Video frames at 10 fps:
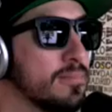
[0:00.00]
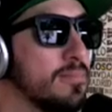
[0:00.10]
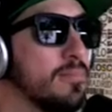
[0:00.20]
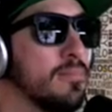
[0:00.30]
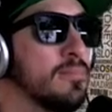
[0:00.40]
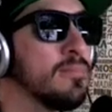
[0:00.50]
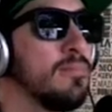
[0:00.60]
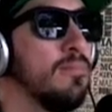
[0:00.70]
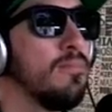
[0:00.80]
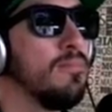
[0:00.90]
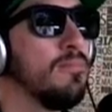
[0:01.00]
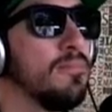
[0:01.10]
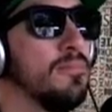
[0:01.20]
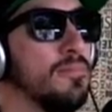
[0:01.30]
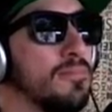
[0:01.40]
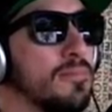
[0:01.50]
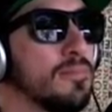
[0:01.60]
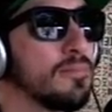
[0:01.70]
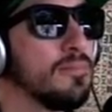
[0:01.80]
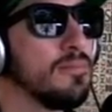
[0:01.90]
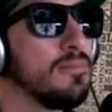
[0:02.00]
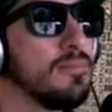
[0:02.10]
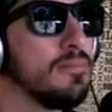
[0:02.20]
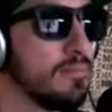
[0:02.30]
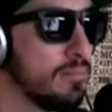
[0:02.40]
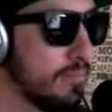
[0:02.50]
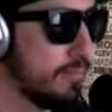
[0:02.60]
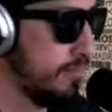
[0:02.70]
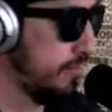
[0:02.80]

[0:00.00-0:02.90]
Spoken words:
The person shown says nothing.